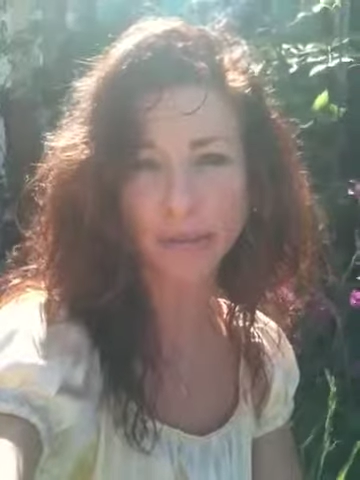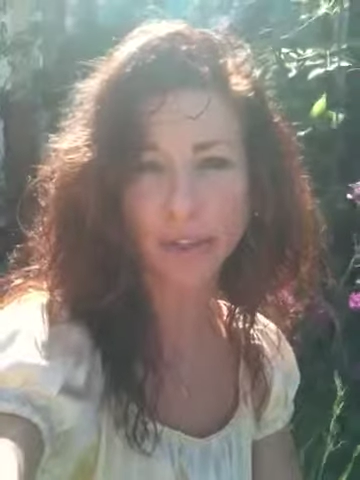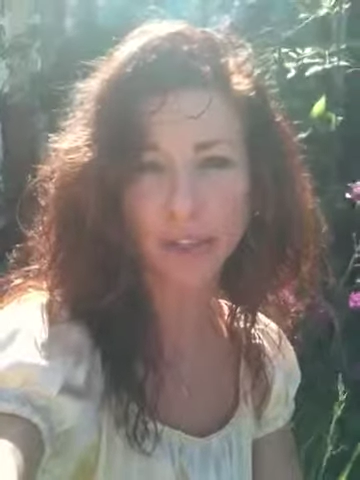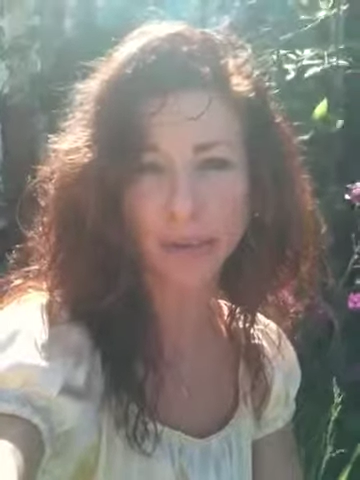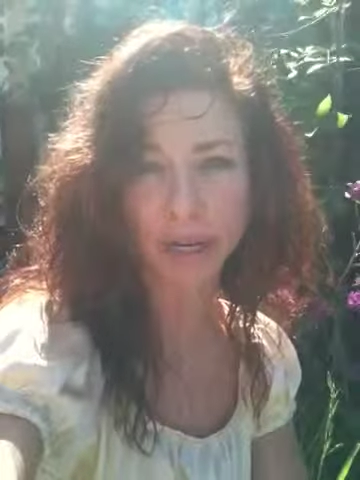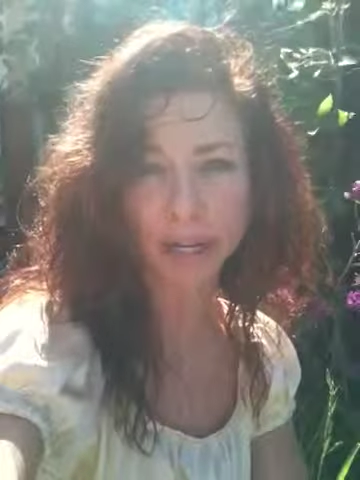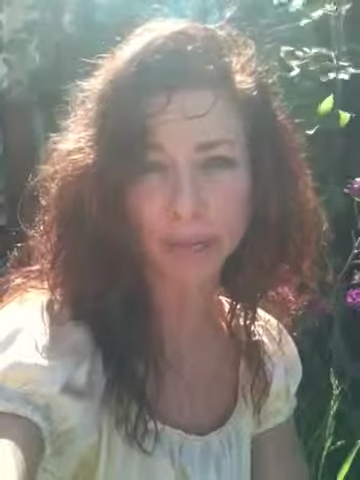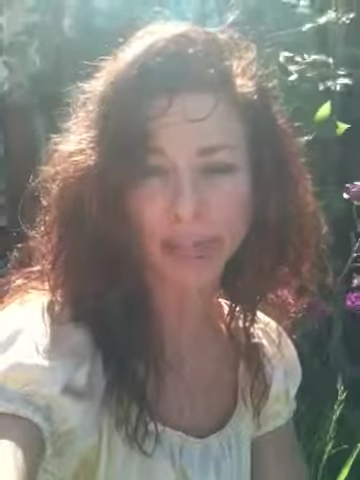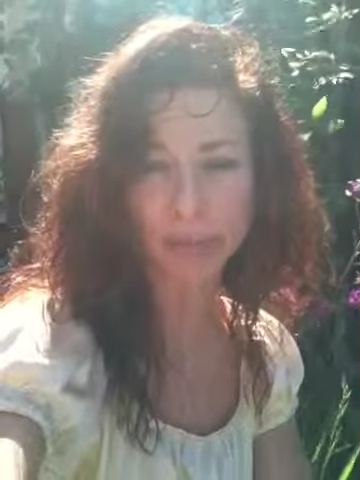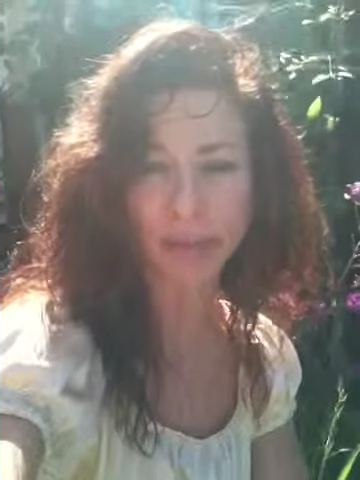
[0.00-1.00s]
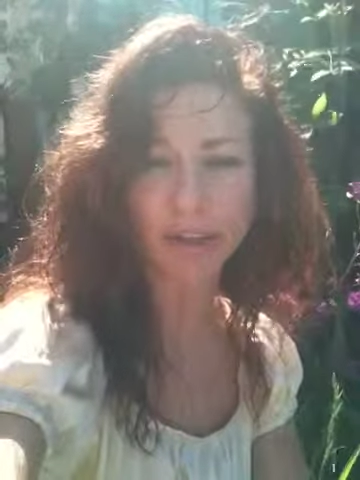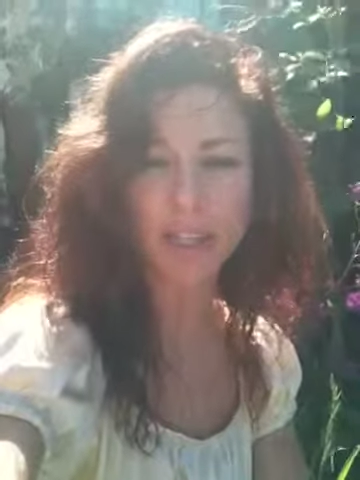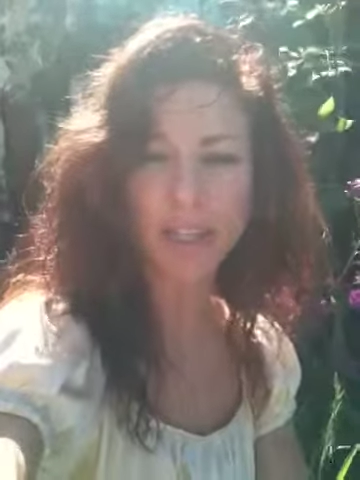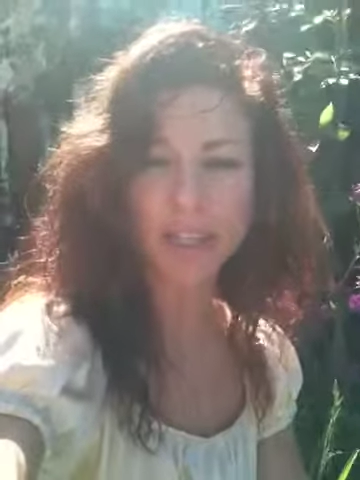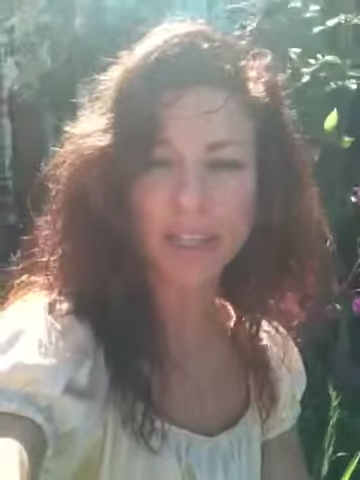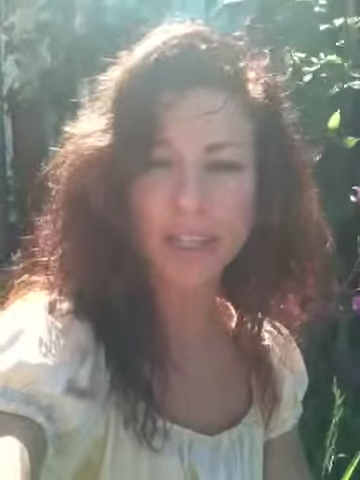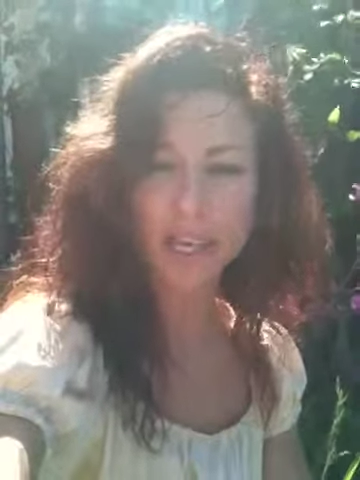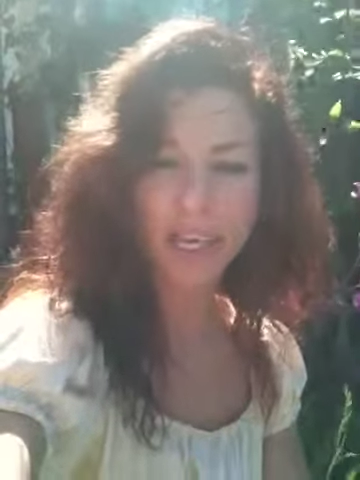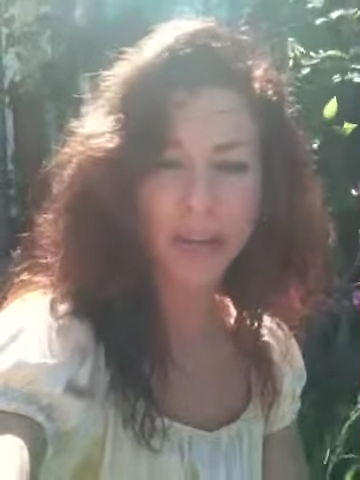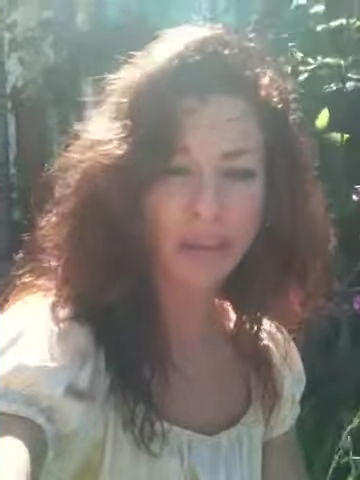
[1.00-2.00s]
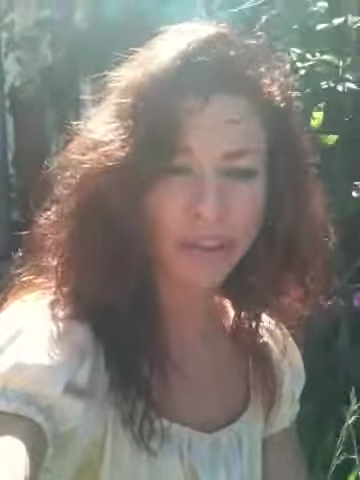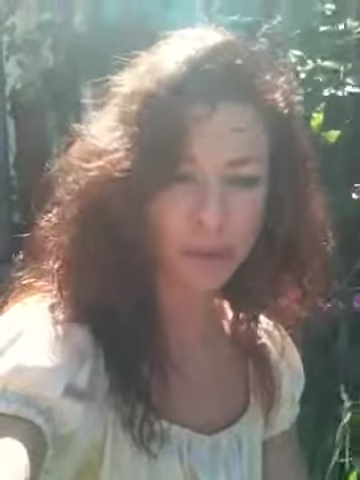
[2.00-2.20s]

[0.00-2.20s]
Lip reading: for the record label. And I was